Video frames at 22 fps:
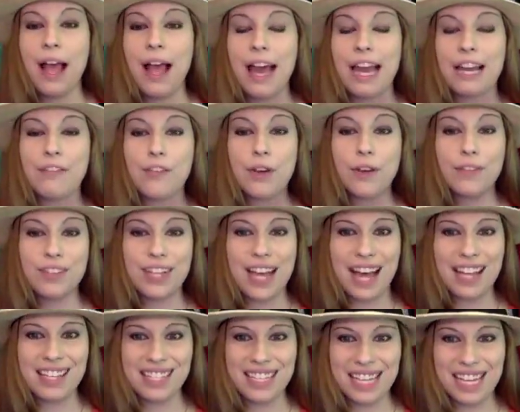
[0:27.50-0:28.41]
And if you have
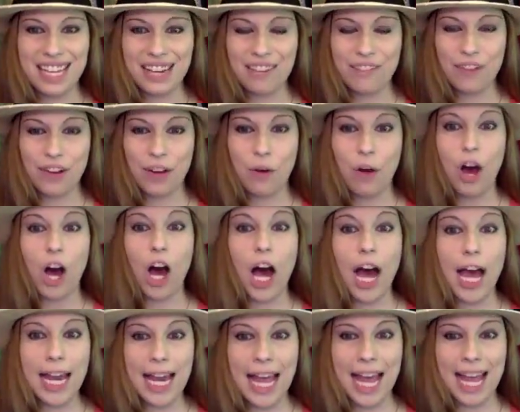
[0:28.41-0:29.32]
not seen info
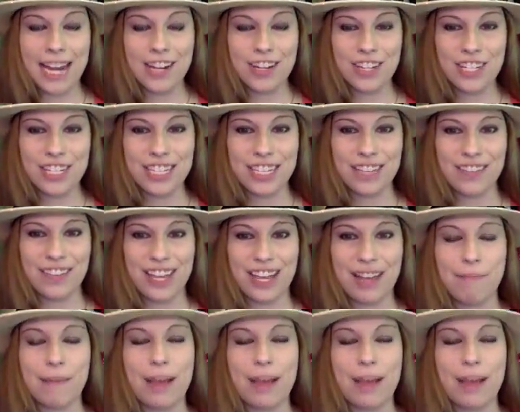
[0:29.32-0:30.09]
on IGTV,